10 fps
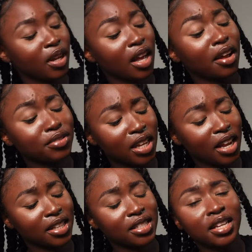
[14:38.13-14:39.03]
And after
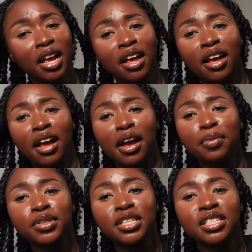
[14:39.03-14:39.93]
that, I
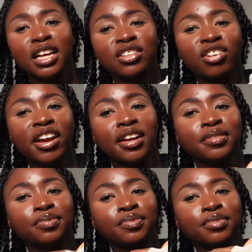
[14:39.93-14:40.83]
put it inside dryer.
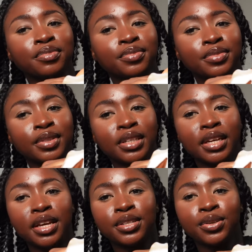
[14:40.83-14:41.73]

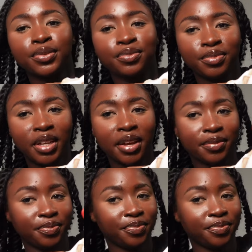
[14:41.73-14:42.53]
Yeah, so, yeah.